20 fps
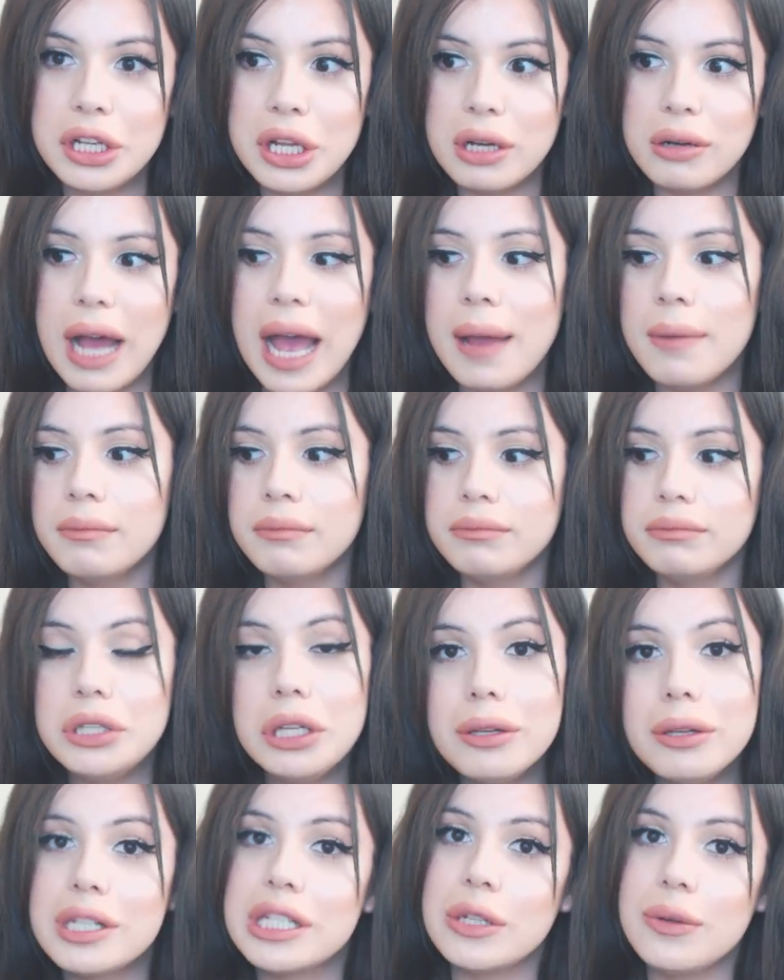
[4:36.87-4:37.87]
I'm
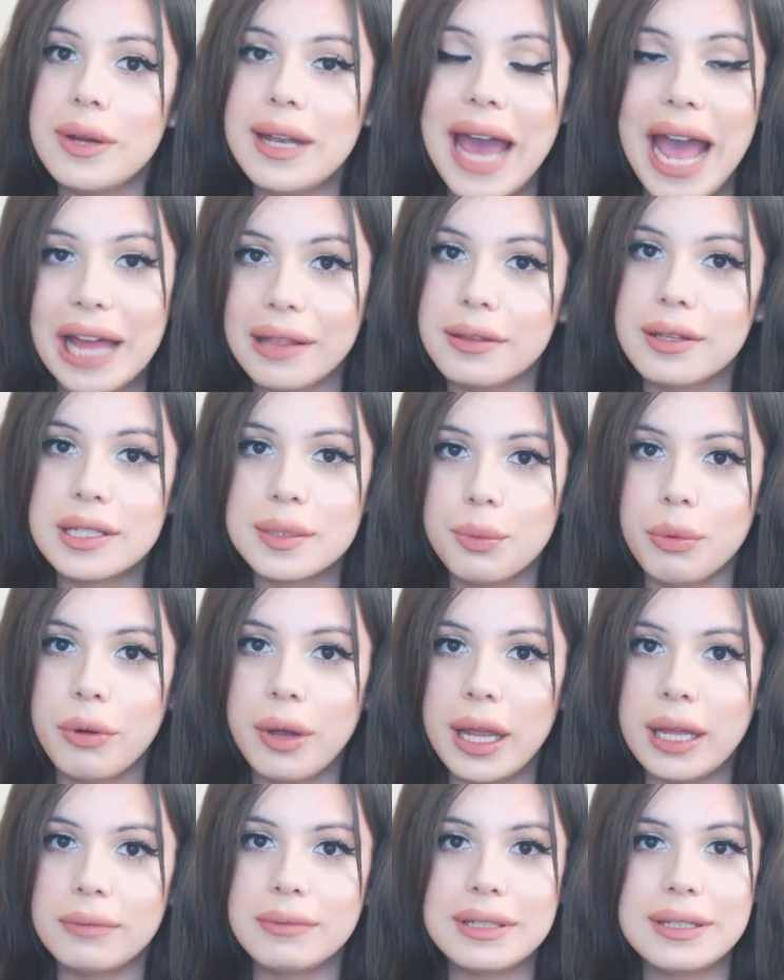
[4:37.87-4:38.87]
used to it at this
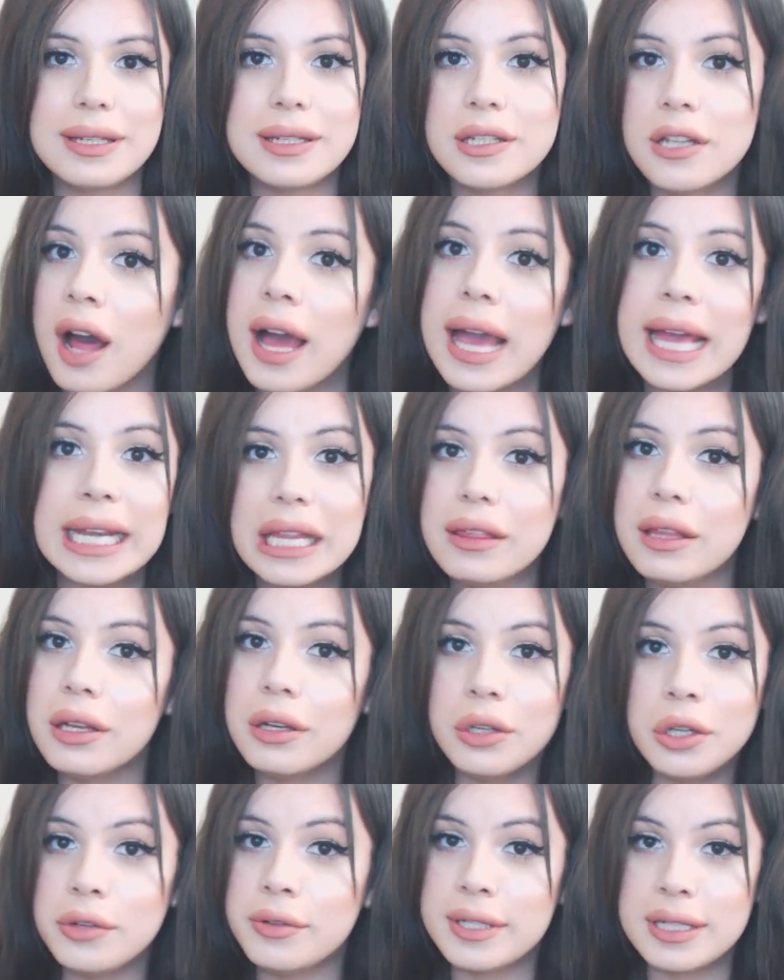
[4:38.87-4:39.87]
point. This is not
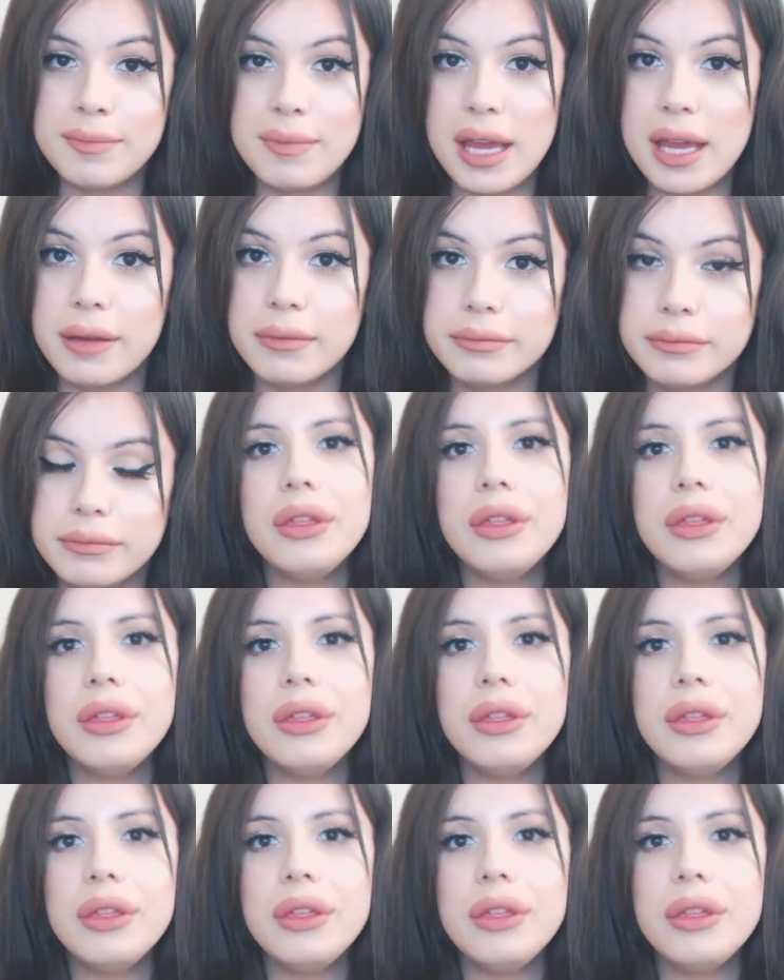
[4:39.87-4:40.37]
anything new to me.